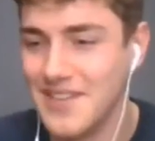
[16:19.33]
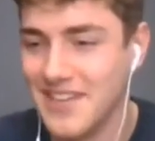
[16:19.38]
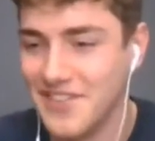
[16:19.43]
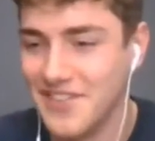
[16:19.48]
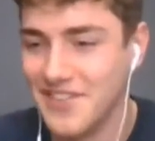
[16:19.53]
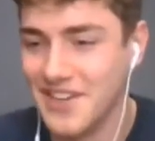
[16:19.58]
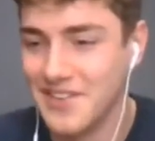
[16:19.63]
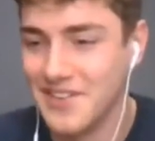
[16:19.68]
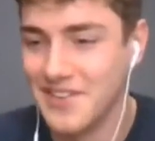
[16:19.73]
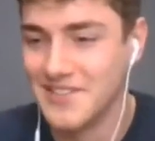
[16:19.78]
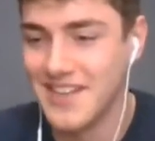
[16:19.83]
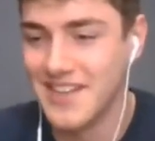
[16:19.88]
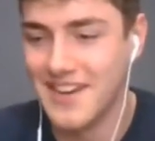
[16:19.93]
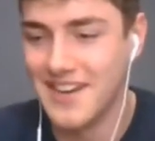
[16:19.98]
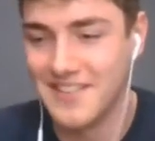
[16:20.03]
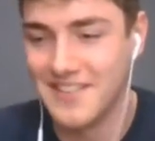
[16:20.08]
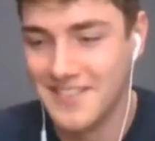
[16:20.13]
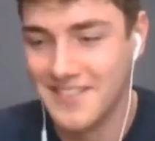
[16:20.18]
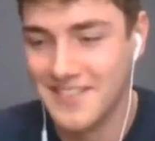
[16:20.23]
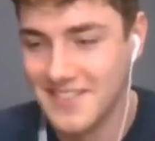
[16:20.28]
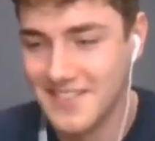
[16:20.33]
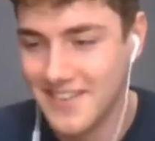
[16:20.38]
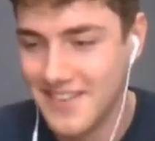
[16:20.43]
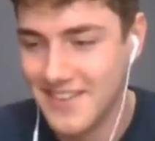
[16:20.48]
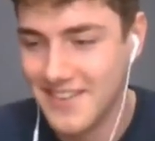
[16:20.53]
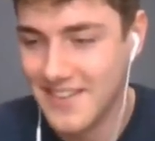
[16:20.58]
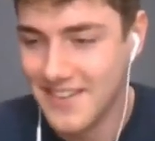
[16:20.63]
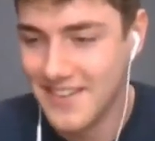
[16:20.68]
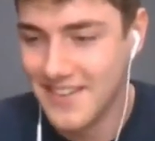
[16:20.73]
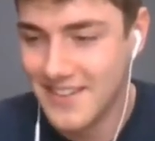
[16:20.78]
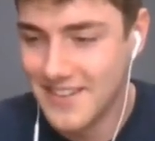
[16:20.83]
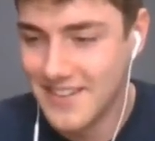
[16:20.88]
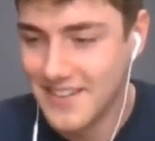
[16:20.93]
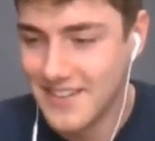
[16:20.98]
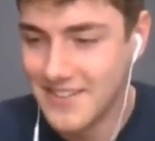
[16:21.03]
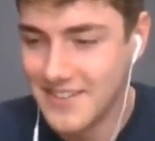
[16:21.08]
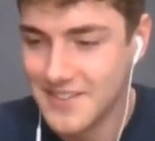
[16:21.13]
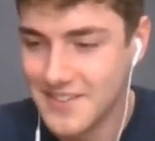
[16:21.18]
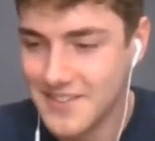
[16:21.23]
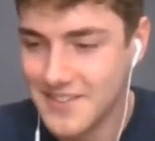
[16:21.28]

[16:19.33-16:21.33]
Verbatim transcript: goes down. Same so, with